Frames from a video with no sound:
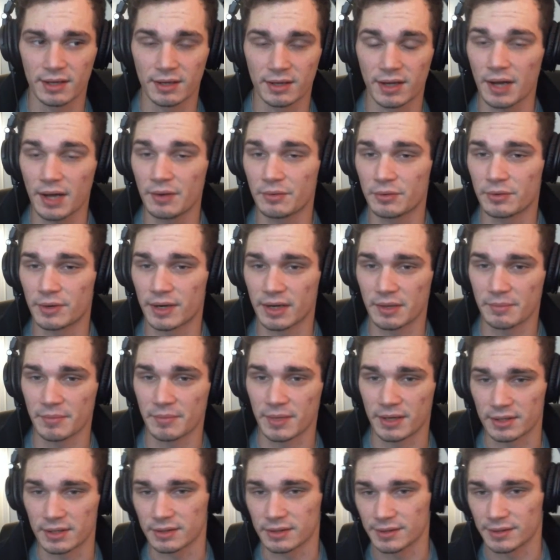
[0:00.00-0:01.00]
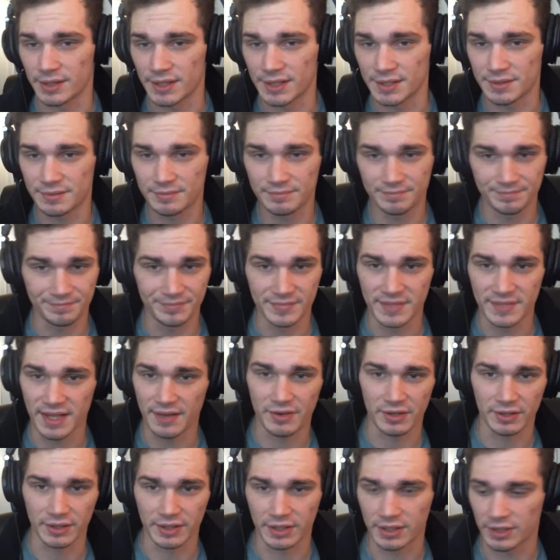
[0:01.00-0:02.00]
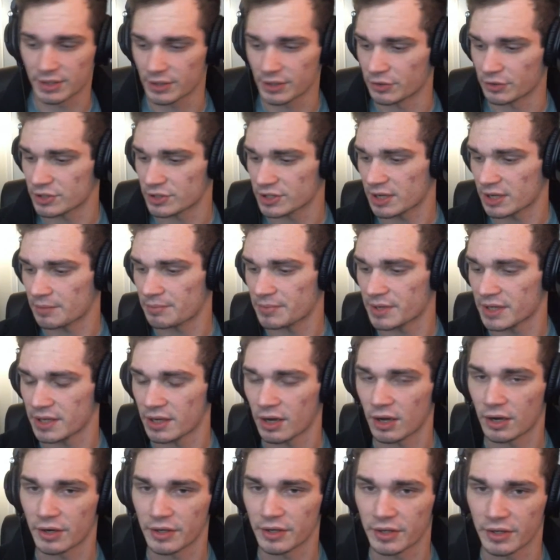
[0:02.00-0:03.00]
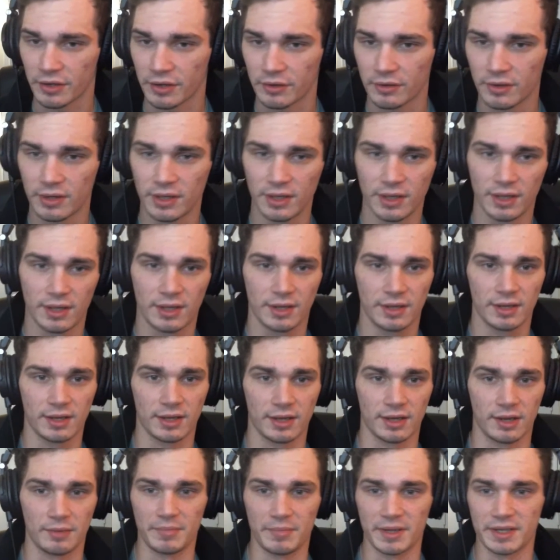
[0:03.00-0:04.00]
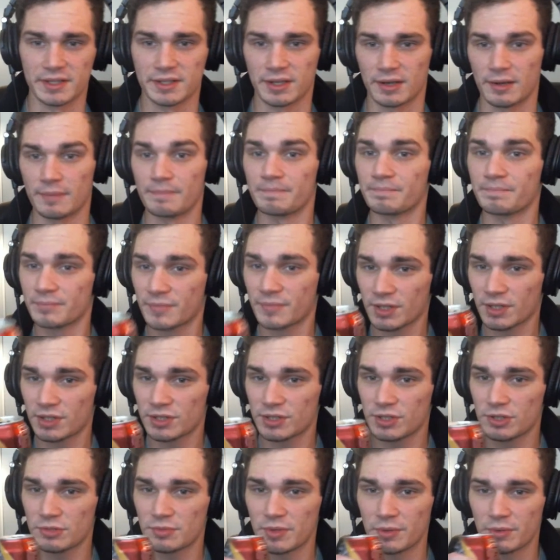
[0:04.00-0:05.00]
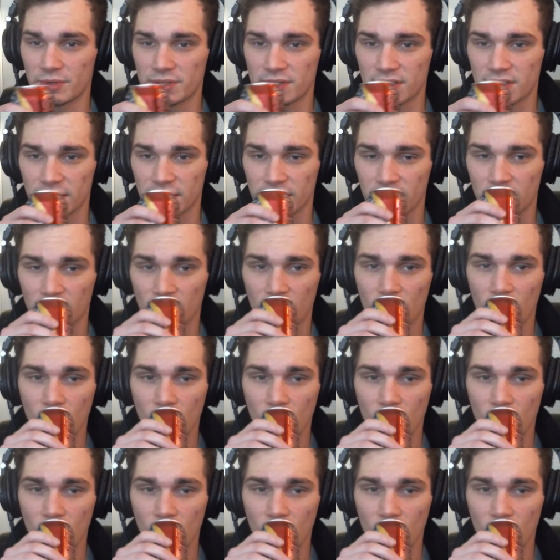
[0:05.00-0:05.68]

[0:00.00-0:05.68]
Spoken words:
I would recommend it. It definitely clears up the audio big time. Excuse me 1 second.